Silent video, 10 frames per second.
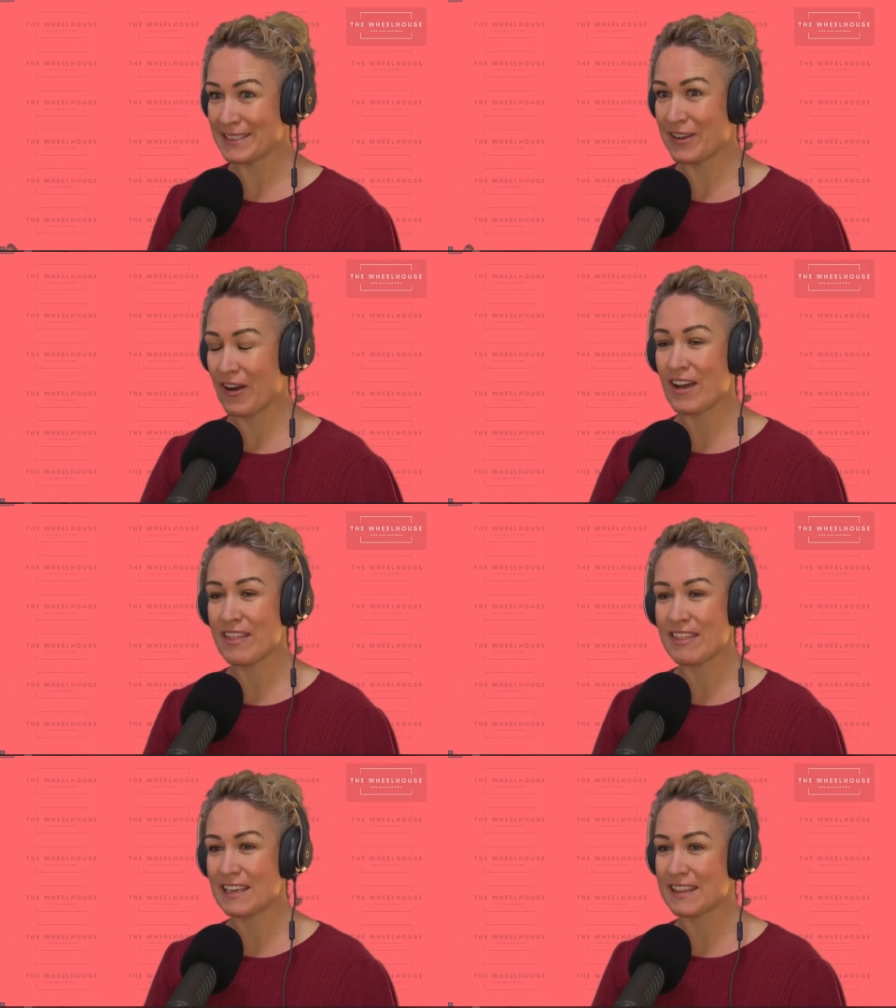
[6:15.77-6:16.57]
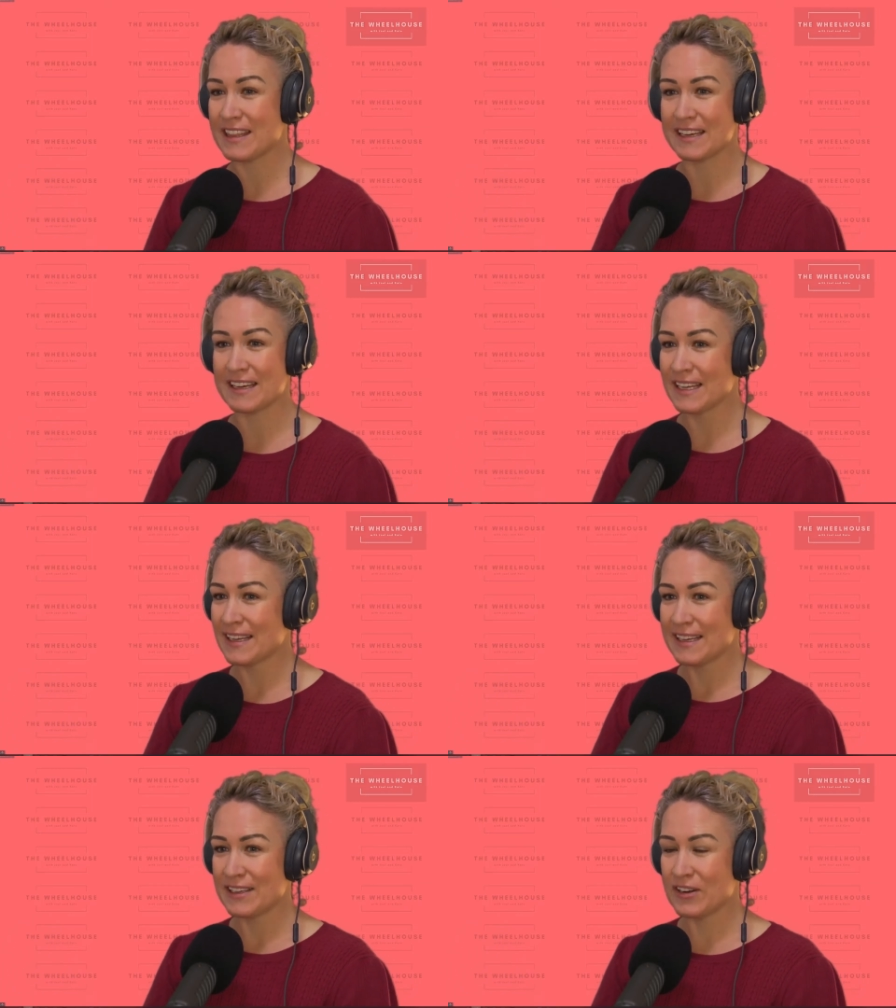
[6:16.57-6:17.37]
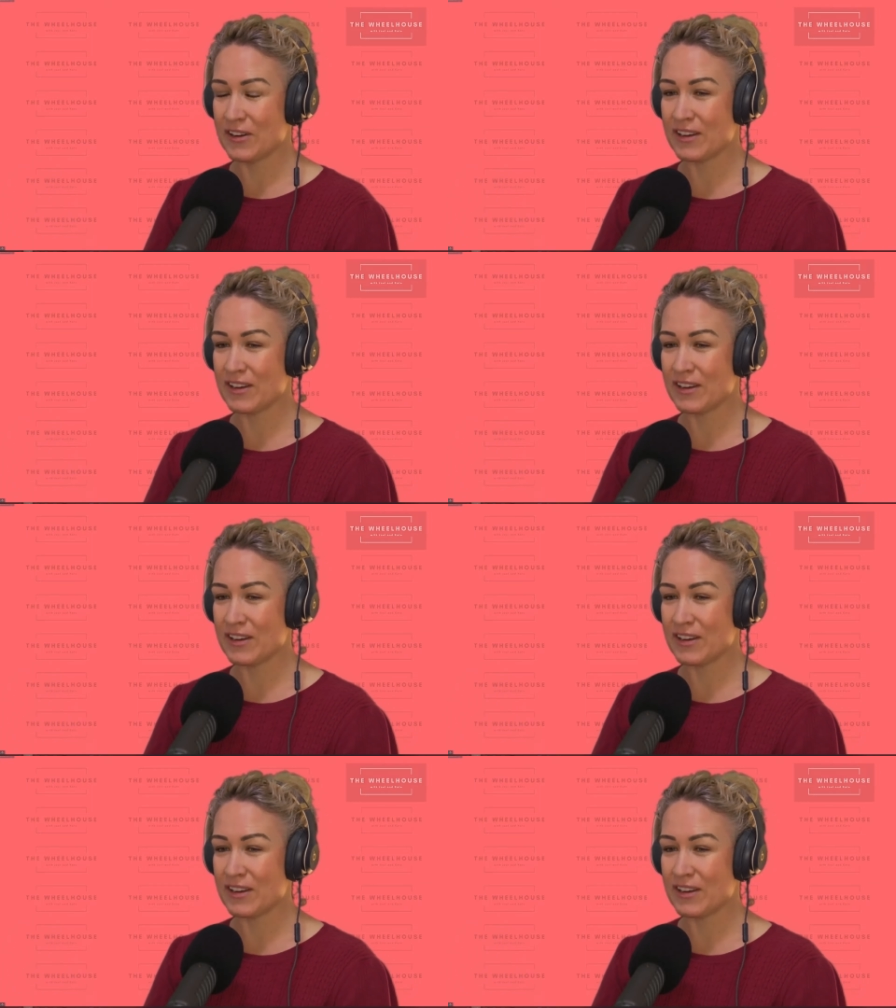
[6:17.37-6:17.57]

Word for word: So I think that, you know,